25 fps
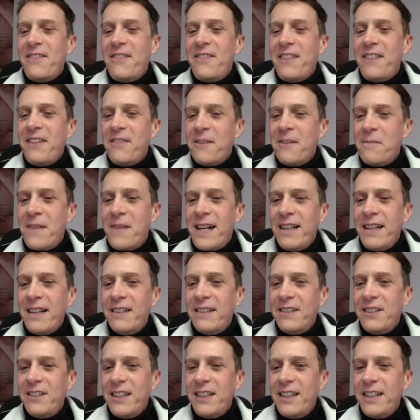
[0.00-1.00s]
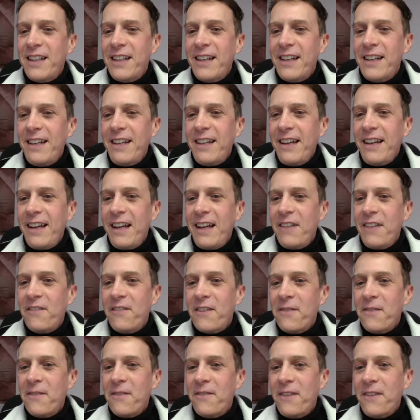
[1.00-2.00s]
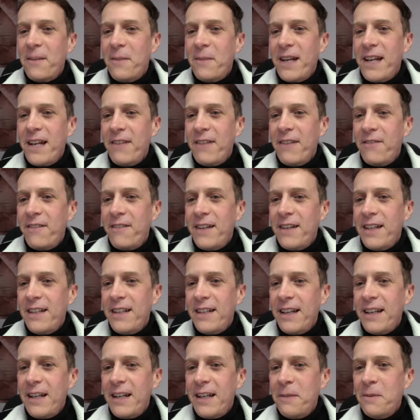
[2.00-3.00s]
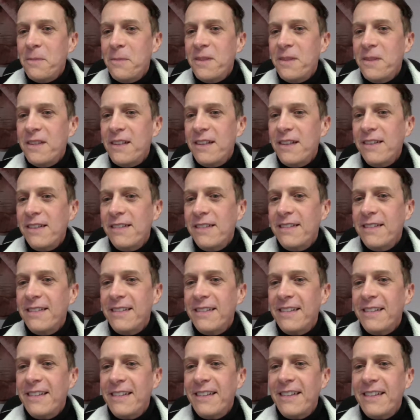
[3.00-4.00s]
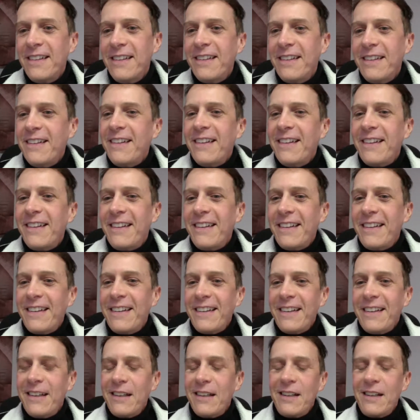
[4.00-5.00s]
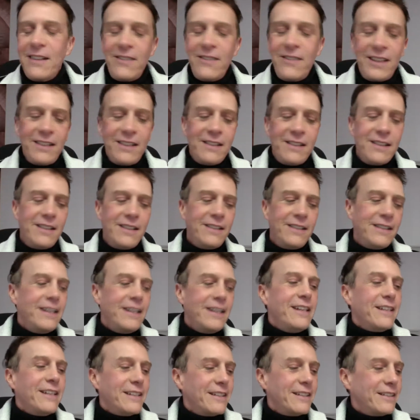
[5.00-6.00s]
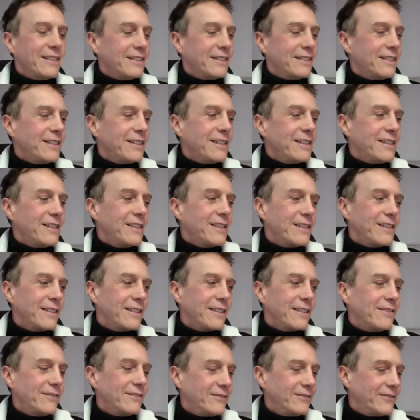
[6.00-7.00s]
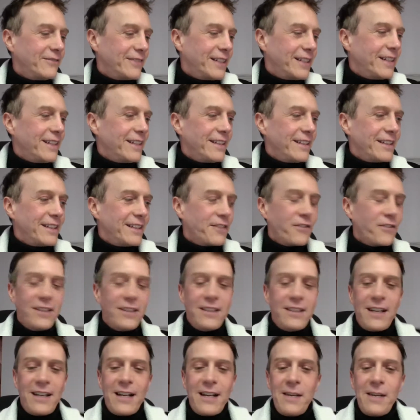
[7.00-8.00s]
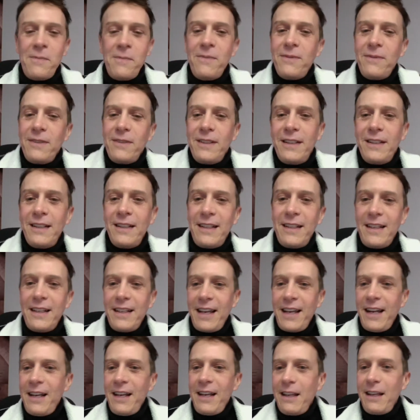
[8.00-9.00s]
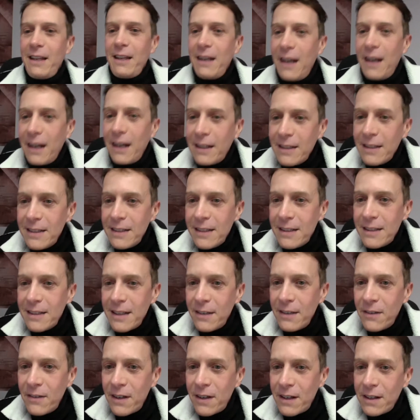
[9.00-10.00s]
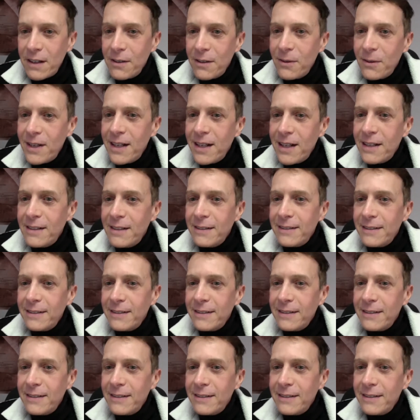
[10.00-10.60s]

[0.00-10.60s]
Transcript: from Michael Chicker and from Fred Abramso. Oh my God. This is the first time anything like this has ever. Oh, wow.